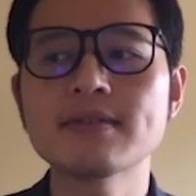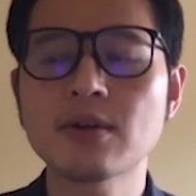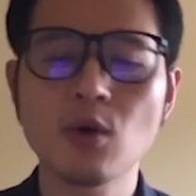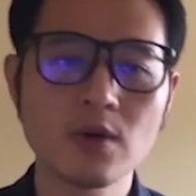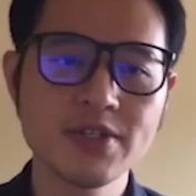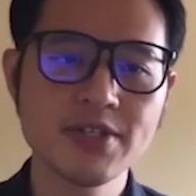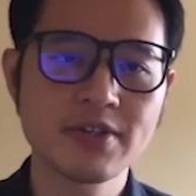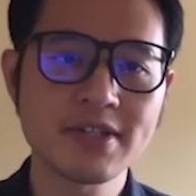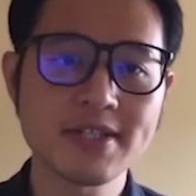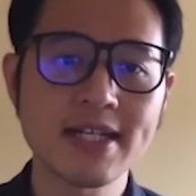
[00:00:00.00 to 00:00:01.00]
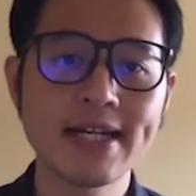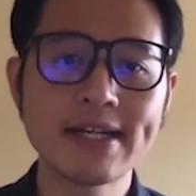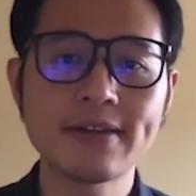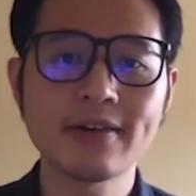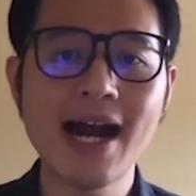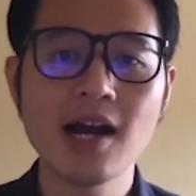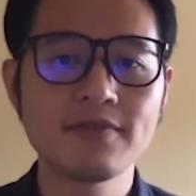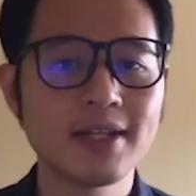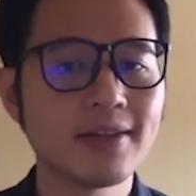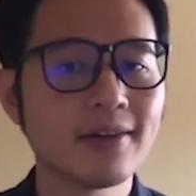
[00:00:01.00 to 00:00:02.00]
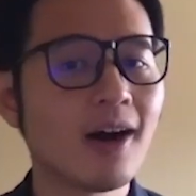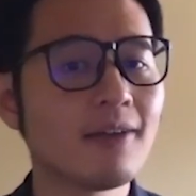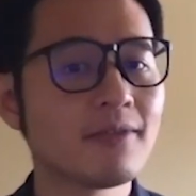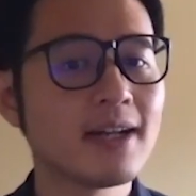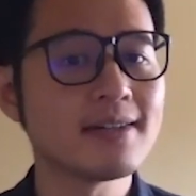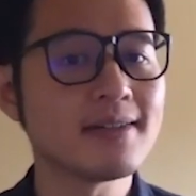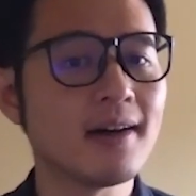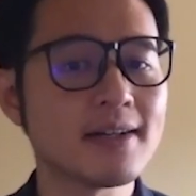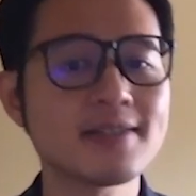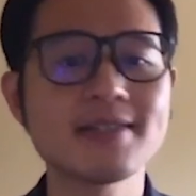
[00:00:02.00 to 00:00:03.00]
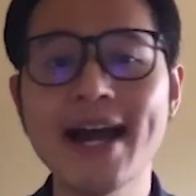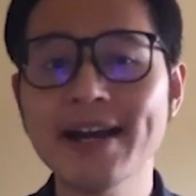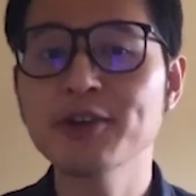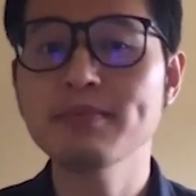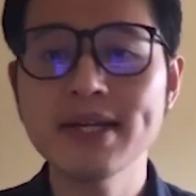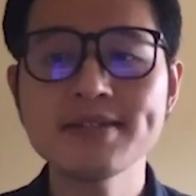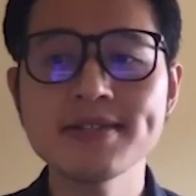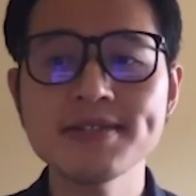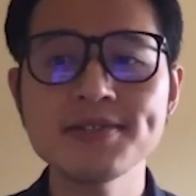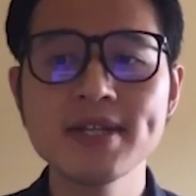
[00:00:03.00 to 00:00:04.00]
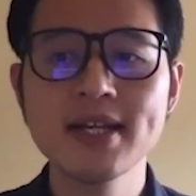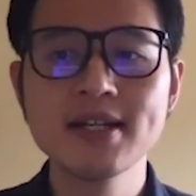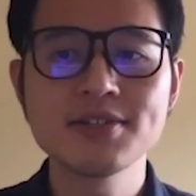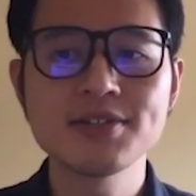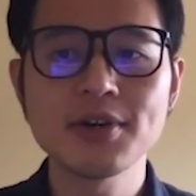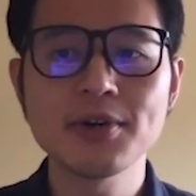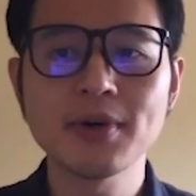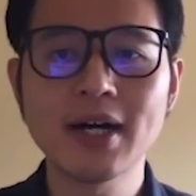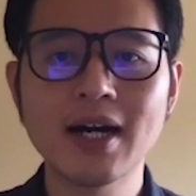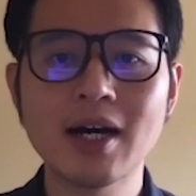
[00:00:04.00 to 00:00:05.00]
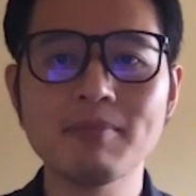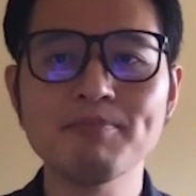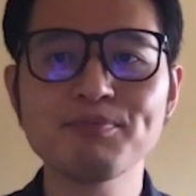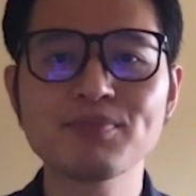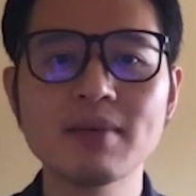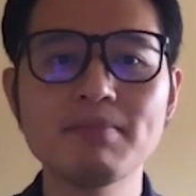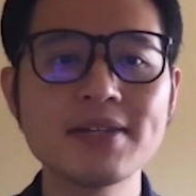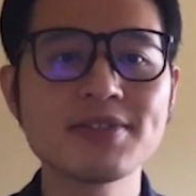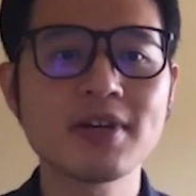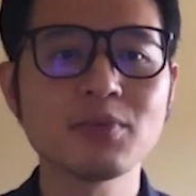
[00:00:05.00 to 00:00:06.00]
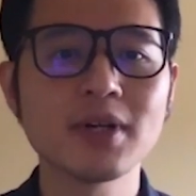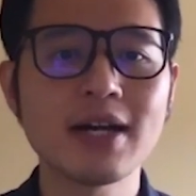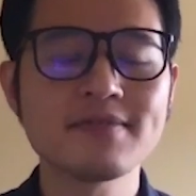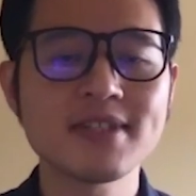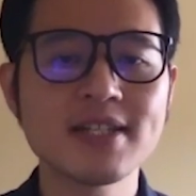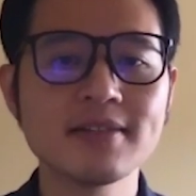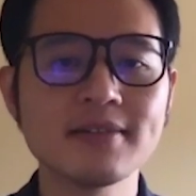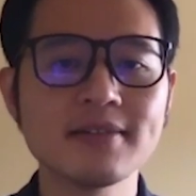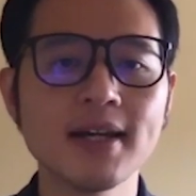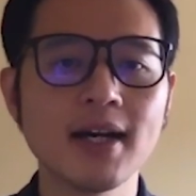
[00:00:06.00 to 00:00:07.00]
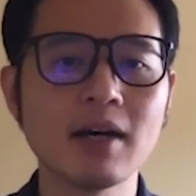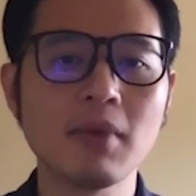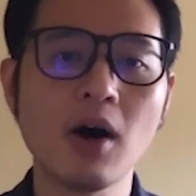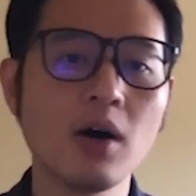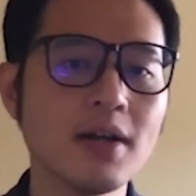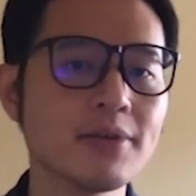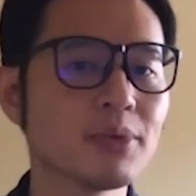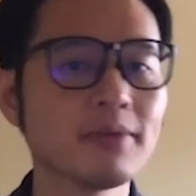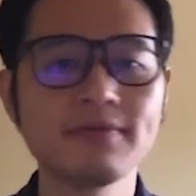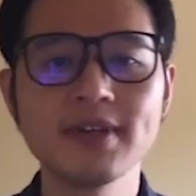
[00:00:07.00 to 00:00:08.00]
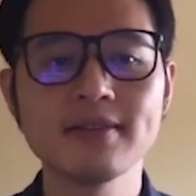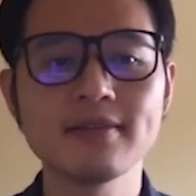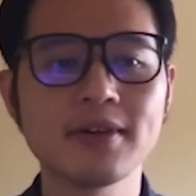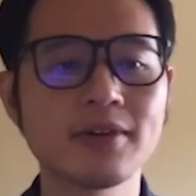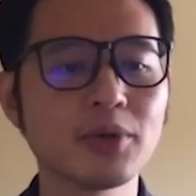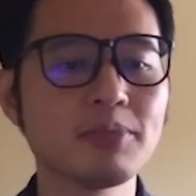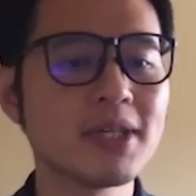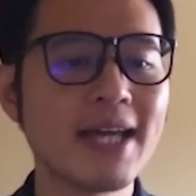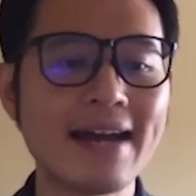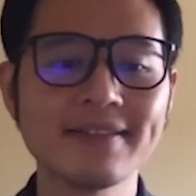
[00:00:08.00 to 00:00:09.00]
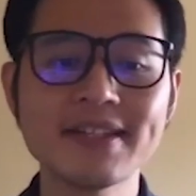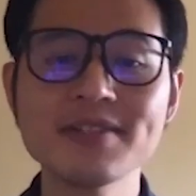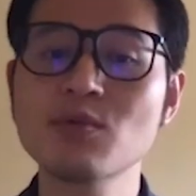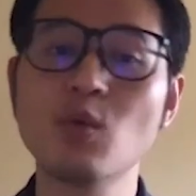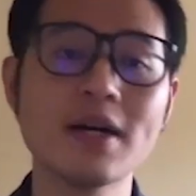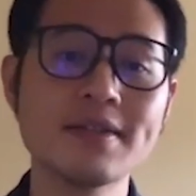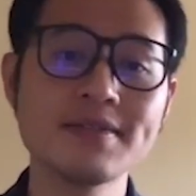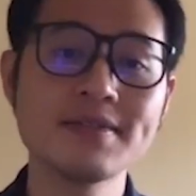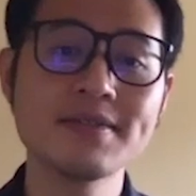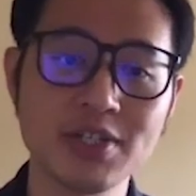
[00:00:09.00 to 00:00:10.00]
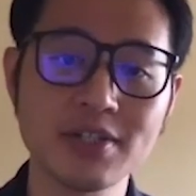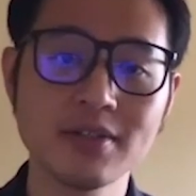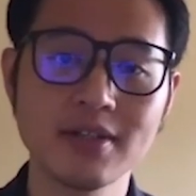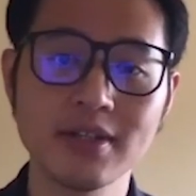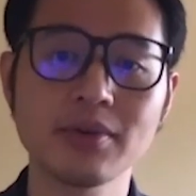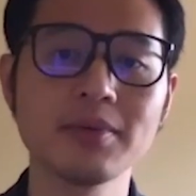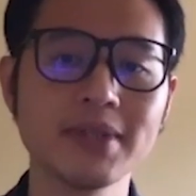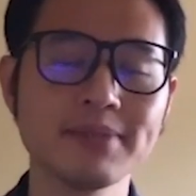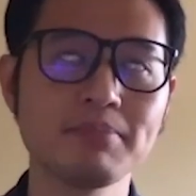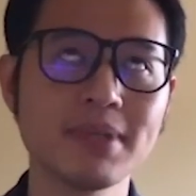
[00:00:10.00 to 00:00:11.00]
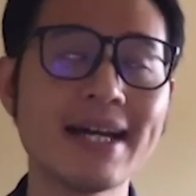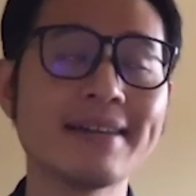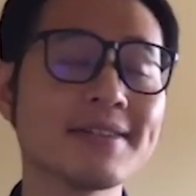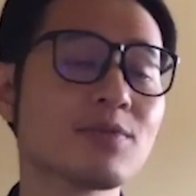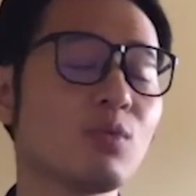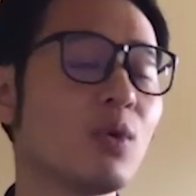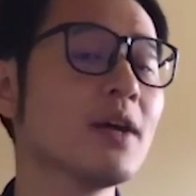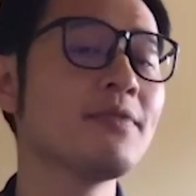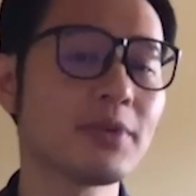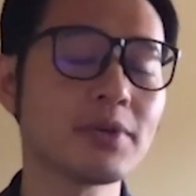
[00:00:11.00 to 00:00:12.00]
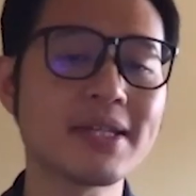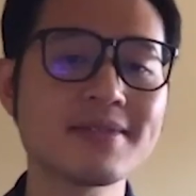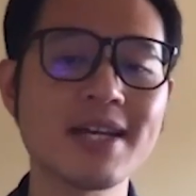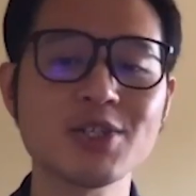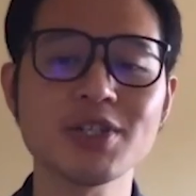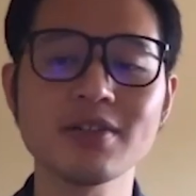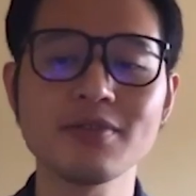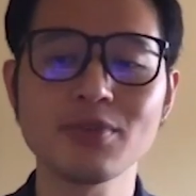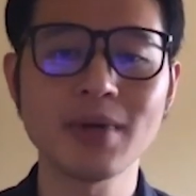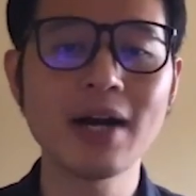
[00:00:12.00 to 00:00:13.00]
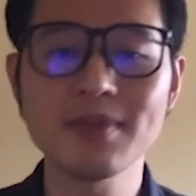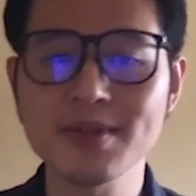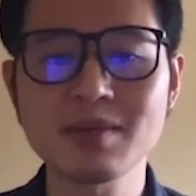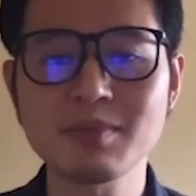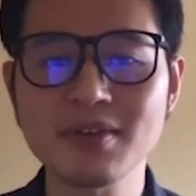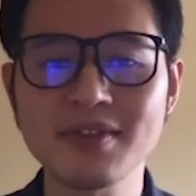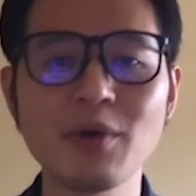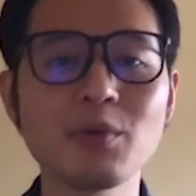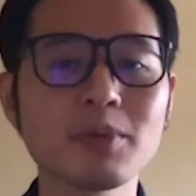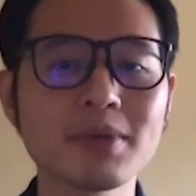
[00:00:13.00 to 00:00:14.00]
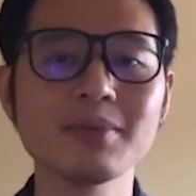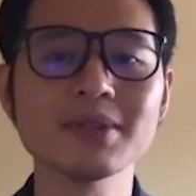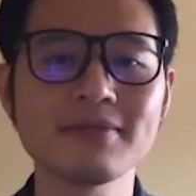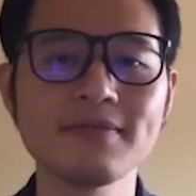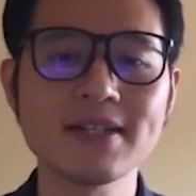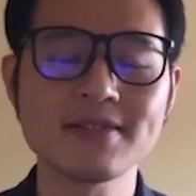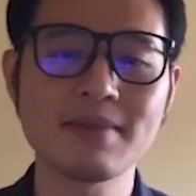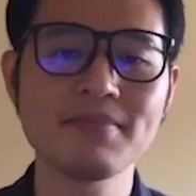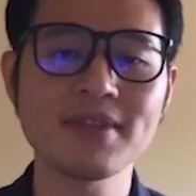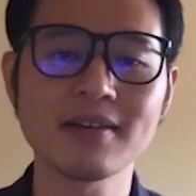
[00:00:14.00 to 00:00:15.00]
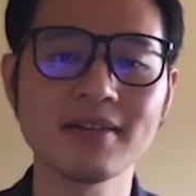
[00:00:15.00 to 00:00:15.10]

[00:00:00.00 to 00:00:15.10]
the courses are designed, they're offered on a staggered basis. So based on what I've seen, it will fit. There will be at least one session. There will be at least one 3-week session throughout the summer that will be able to fit something